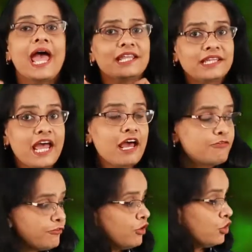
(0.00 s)
and
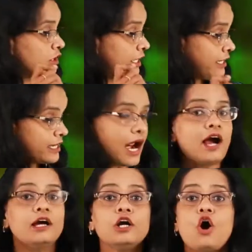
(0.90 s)
therefore the
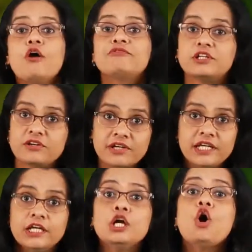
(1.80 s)
trunk of the
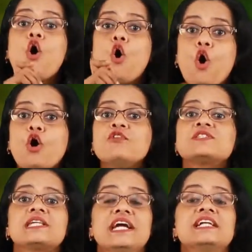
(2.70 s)
tree
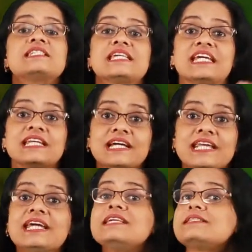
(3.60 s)
owes its
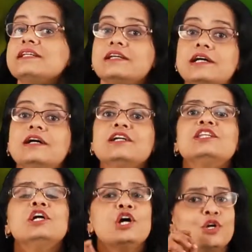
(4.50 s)
increase in girth
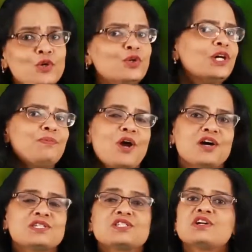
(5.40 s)
to the
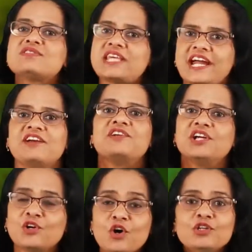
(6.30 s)
process of secondary
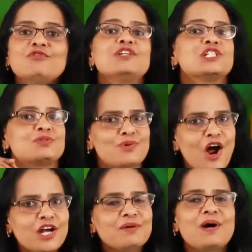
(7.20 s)
growth, which is
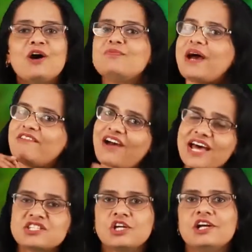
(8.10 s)
brought about by
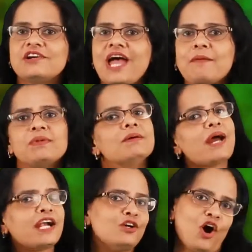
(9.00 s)
vascular cambium
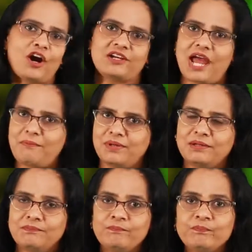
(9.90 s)
and cork
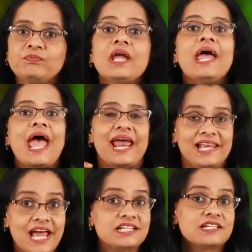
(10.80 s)
cambium. And
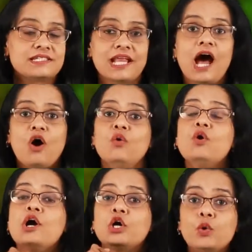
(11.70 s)
let us now
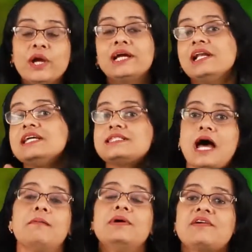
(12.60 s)
quickly
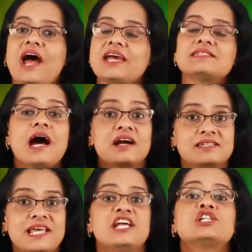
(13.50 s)
summarize our
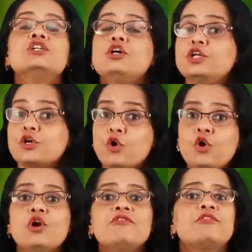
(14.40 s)
session on the
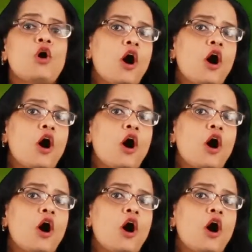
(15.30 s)
role of